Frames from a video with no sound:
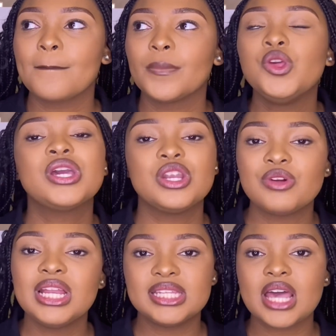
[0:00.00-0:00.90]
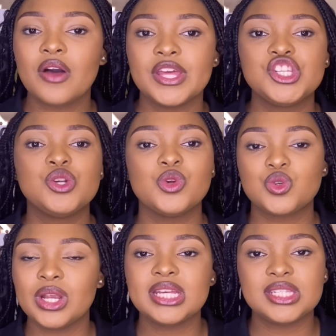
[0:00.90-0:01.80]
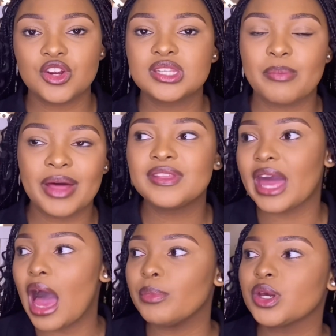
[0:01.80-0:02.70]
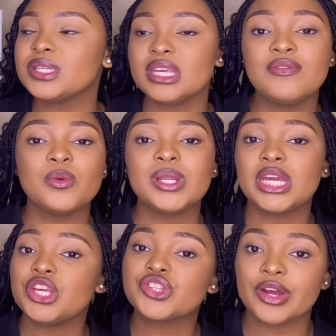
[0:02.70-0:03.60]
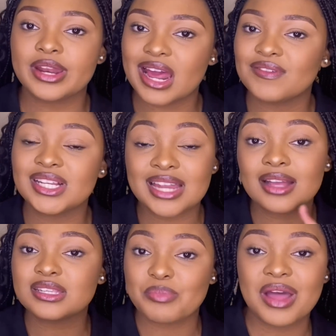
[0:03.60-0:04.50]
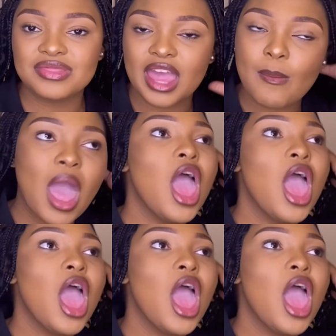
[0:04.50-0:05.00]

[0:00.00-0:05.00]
you can really tell that she was really serious about the guy, because even when he started having doubts about them,